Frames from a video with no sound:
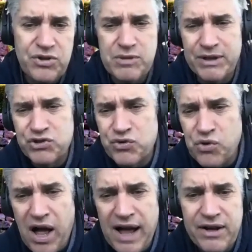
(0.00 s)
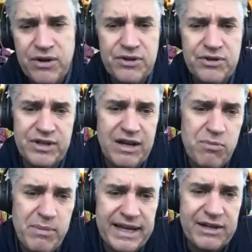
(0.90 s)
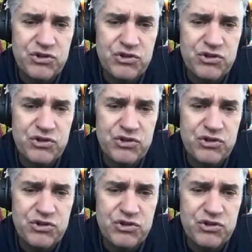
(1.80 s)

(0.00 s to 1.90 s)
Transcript: about trials and everybody getting